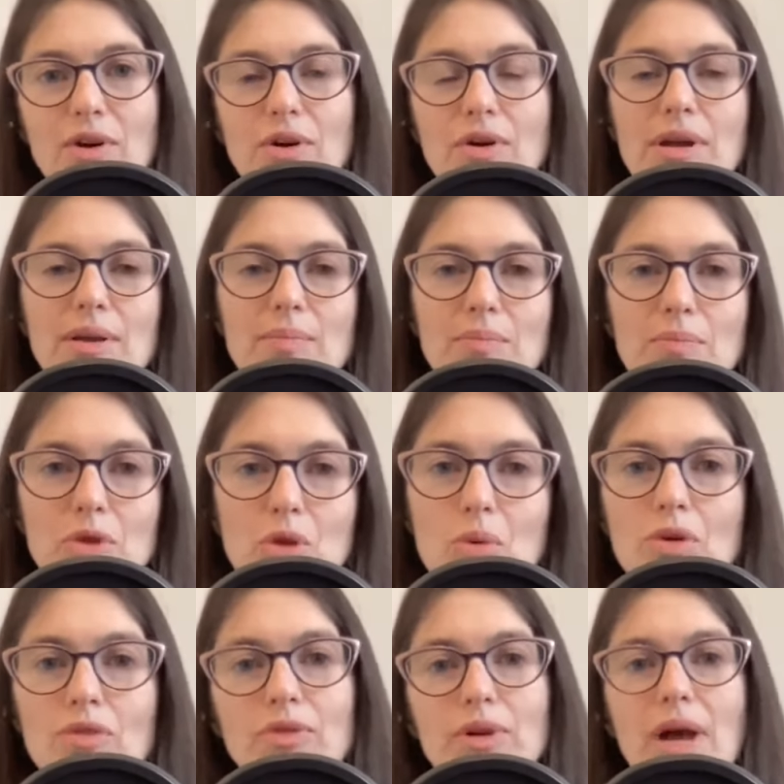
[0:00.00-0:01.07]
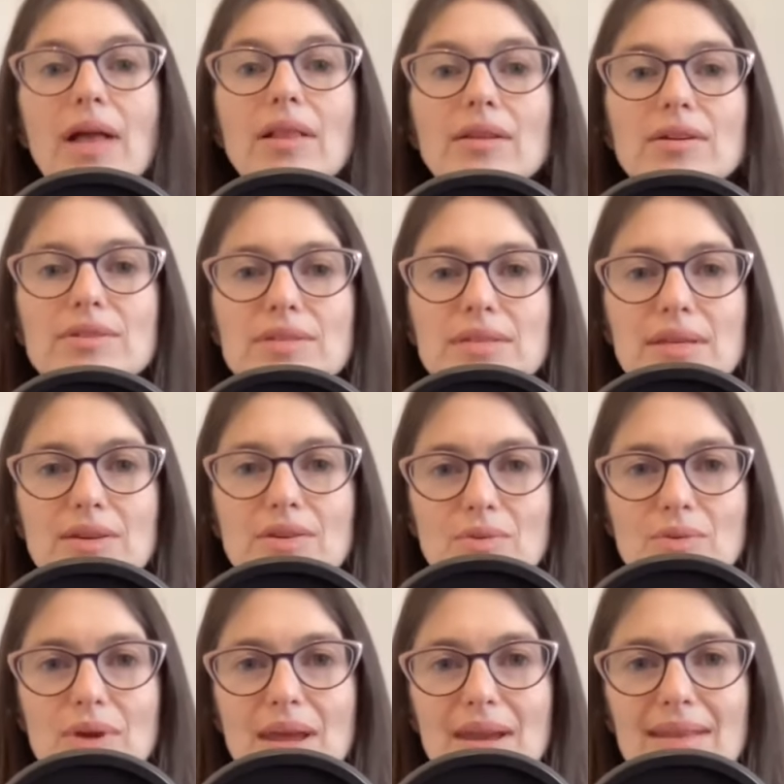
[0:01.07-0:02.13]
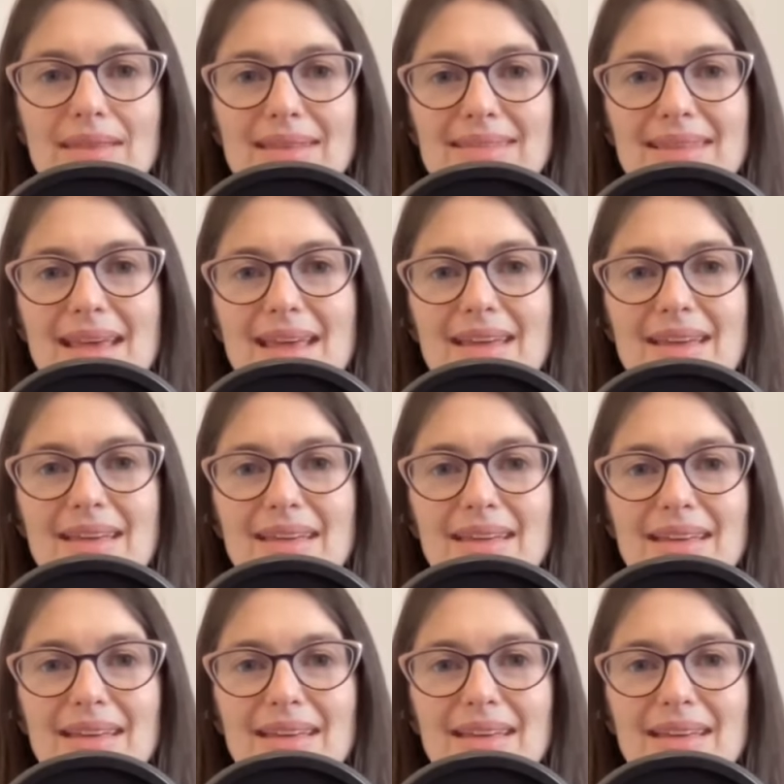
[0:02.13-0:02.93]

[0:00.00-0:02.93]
her in beautiful colors that created this like